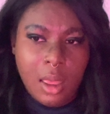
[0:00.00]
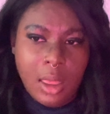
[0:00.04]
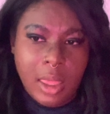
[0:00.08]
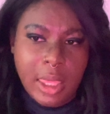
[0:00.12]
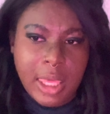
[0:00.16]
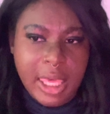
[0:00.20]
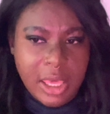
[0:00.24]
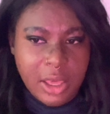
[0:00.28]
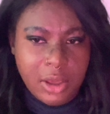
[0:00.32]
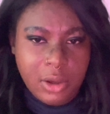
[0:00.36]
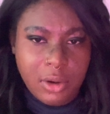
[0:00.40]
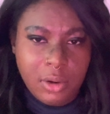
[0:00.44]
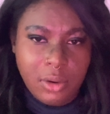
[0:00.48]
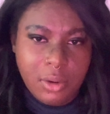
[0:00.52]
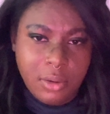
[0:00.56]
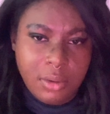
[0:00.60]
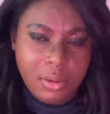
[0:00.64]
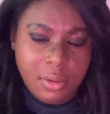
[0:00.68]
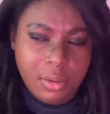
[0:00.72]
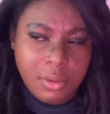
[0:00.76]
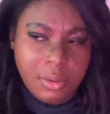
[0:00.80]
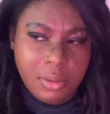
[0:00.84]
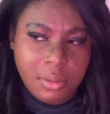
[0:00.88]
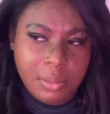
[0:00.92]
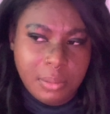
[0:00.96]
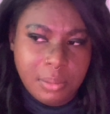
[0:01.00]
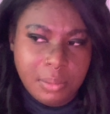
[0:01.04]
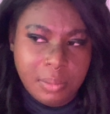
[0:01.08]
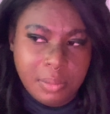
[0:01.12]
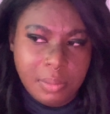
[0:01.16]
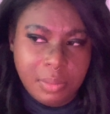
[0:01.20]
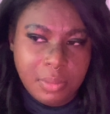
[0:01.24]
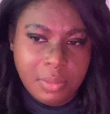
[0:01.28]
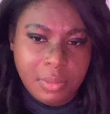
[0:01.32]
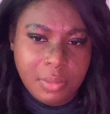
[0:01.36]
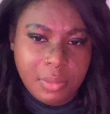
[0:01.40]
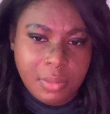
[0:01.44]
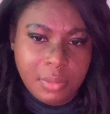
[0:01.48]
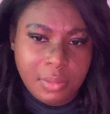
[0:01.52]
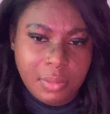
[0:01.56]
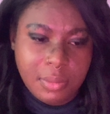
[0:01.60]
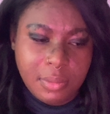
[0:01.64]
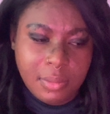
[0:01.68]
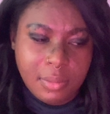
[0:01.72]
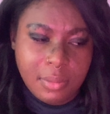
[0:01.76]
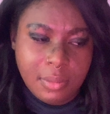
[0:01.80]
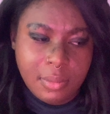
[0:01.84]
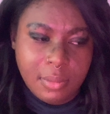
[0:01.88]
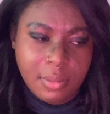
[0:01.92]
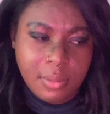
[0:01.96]
Kill.
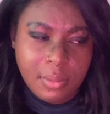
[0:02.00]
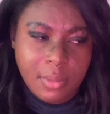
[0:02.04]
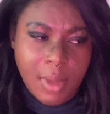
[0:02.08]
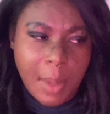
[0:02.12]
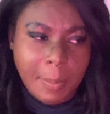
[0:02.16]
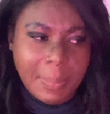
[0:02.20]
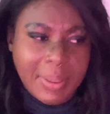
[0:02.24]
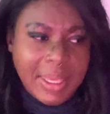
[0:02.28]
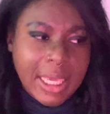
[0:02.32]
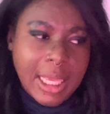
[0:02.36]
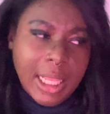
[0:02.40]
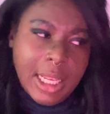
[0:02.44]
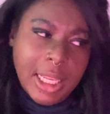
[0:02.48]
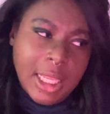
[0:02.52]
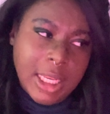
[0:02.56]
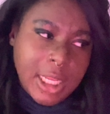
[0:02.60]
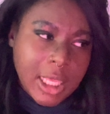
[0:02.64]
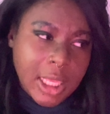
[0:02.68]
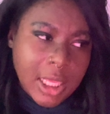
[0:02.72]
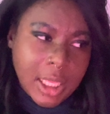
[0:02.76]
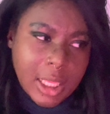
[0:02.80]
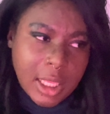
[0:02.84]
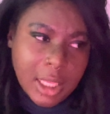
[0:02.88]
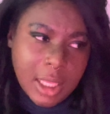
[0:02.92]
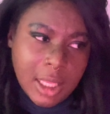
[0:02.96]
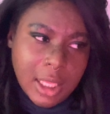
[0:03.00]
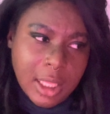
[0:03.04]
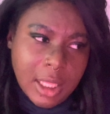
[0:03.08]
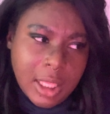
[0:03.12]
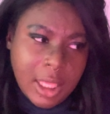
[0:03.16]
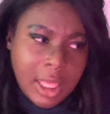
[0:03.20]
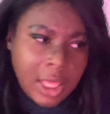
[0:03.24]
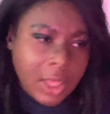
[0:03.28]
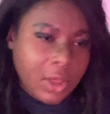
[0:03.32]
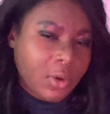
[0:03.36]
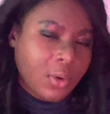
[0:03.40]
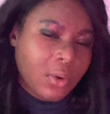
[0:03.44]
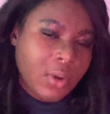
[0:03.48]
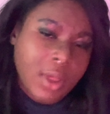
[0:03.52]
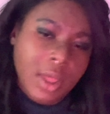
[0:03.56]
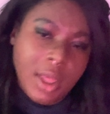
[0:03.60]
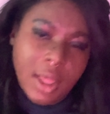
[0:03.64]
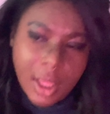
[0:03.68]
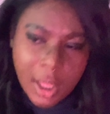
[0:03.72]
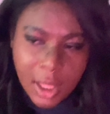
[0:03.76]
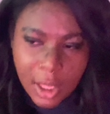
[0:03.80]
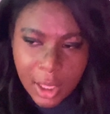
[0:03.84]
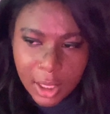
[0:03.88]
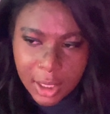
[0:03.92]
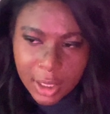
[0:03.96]
I'm killing it. Kill.
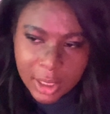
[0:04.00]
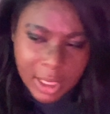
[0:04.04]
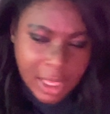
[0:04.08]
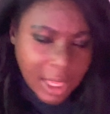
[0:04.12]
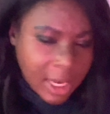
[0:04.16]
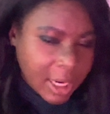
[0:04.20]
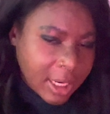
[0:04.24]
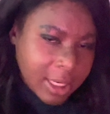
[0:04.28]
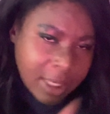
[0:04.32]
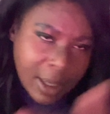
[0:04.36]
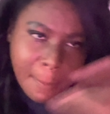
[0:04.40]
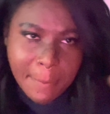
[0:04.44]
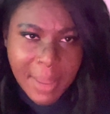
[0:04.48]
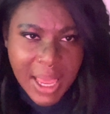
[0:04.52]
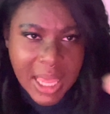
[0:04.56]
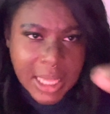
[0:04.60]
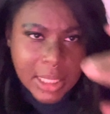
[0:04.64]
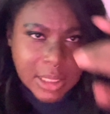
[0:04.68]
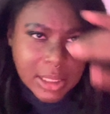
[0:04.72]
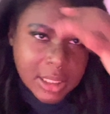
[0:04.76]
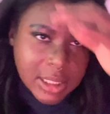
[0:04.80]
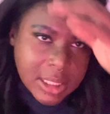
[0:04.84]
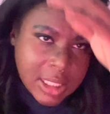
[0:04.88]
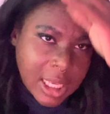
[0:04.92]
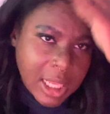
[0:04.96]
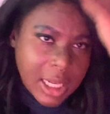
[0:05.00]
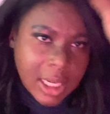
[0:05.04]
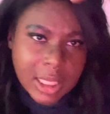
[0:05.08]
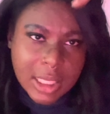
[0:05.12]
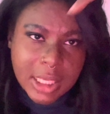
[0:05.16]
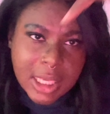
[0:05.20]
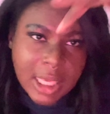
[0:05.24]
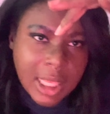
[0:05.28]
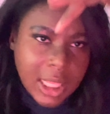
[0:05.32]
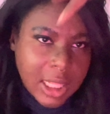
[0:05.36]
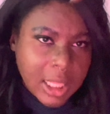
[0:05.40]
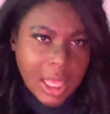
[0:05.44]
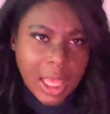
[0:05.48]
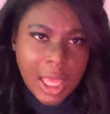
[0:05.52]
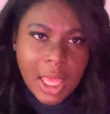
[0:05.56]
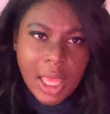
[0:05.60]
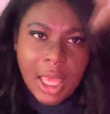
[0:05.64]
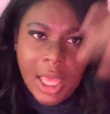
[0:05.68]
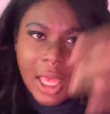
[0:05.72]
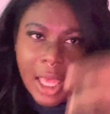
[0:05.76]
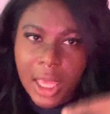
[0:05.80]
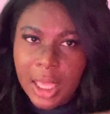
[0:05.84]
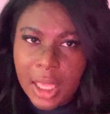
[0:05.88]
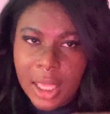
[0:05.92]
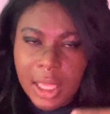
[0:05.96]
Killing the bass. Kill, kill.
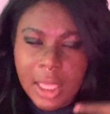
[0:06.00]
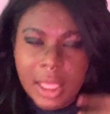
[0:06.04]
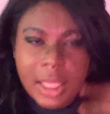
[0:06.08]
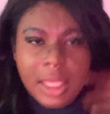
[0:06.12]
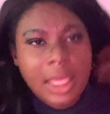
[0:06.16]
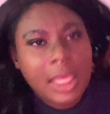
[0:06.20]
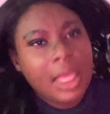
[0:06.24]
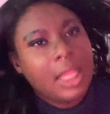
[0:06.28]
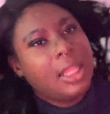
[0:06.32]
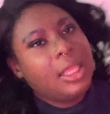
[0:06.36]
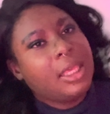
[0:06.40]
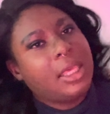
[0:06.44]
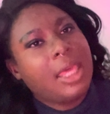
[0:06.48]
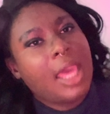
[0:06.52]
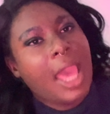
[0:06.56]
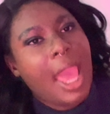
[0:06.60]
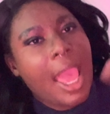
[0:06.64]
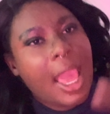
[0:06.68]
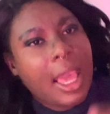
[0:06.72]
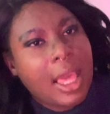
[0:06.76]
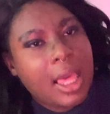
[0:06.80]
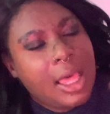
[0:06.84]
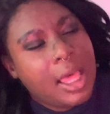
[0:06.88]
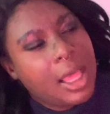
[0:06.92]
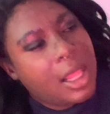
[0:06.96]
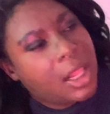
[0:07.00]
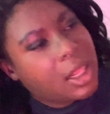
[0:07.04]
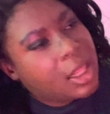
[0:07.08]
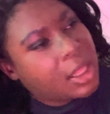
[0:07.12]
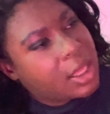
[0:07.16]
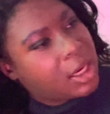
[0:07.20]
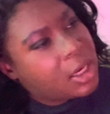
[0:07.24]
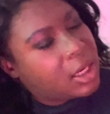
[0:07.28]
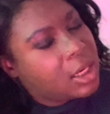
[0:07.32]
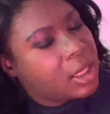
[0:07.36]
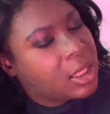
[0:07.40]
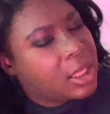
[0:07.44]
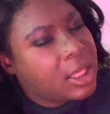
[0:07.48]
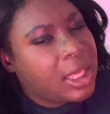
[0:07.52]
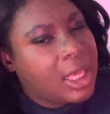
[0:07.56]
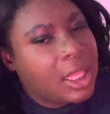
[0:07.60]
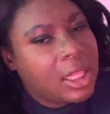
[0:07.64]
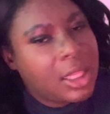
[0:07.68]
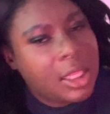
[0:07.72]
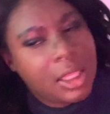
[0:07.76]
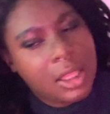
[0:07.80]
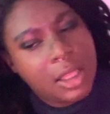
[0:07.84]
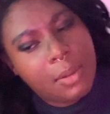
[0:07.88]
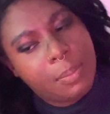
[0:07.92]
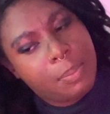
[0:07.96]
Killer Cat, killing,
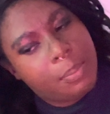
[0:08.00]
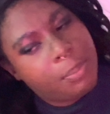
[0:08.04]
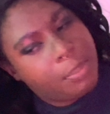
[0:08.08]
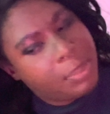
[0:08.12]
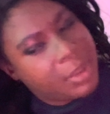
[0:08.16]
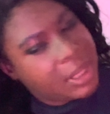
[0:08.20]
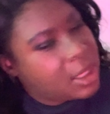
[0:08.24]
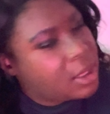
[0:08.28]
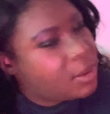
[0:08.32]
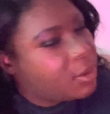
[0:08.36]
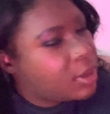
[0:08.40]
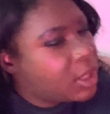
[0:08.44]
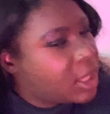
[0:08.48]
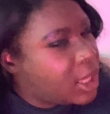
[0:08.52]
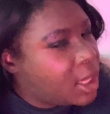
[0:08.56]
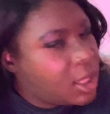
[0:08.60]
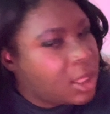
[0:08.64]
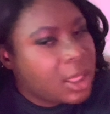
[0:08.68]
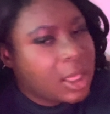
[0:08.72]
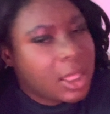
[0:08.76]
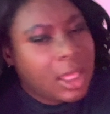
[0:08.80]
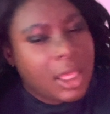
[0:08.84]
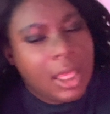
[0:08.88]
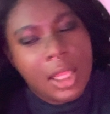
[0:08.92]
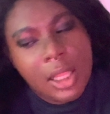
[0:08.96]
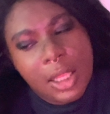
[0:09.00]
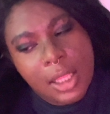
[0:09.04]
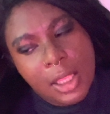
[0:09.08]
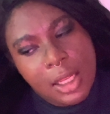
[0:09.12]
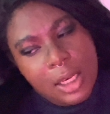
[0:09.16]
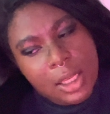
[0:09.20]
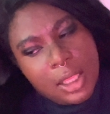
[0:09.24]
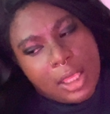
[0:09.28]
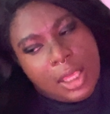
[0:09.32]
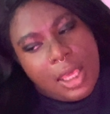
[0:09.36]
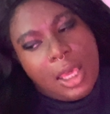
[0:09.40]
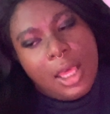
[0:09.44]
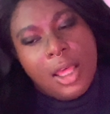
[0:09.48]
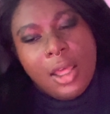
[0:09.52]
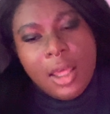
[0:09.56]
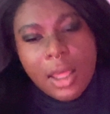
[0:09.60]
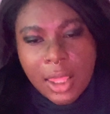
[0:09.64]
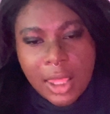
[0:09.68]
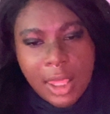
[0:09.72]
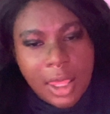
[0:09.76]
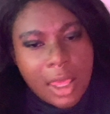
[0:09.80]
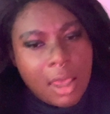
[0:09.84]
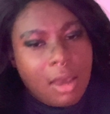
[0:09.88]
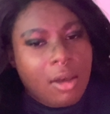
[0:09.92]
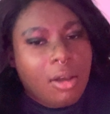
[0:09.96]
killing the beat, kill, killing, kill,
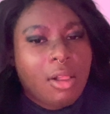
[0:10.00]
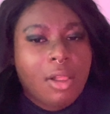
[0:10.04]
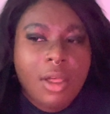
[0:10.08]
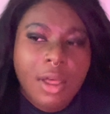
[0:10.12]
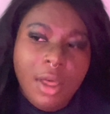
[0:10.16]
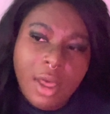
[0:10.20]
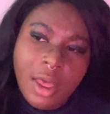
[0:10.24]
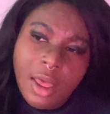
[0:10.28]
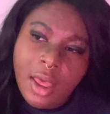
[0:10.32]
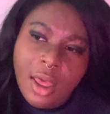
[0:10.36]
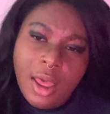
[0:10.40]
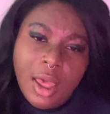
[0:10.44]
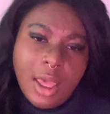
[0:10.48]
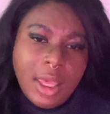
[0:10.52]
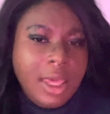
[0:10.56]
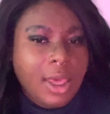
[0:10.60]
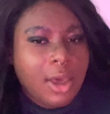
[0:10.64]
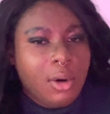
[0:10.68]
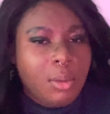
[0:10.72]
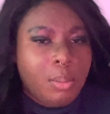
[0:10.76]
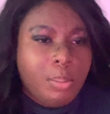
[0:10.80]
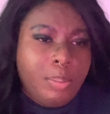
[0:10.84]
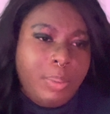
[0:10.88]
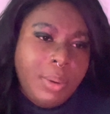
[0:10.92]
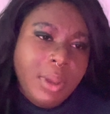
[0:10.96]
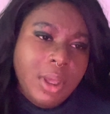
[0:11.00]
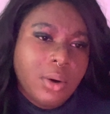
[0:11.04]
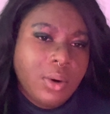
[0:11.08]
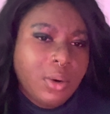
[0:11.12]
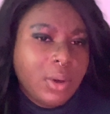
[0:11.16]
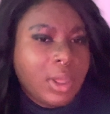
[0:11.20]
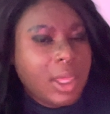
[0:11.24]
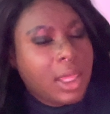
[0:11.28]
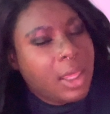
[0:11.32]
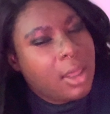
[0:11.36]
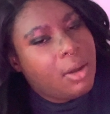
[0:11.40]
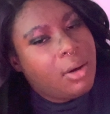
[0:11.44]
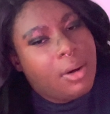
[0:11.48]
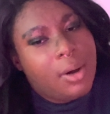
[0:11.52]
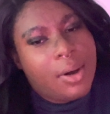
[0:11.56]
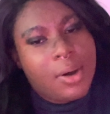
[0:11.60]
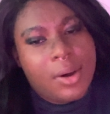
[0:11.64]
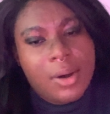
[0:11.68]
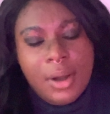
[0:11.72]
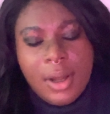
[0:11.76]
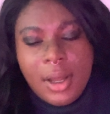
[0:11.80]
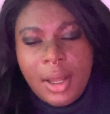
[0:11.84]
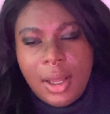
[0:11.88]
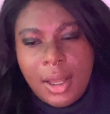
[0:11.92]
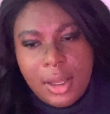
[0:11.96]
kill, kill Bill, kill,
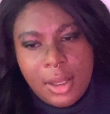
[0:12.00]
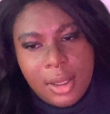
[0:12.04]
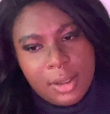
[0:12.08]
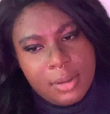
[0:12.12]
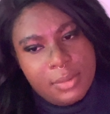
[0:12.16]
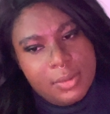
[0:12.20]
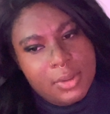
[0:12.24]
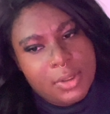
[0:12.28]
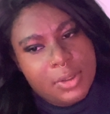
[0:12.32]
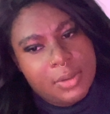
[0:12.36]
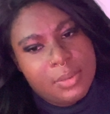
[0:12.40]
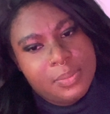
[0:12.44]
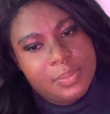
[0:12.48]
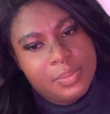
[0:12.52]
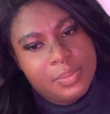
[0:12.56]
I don't know.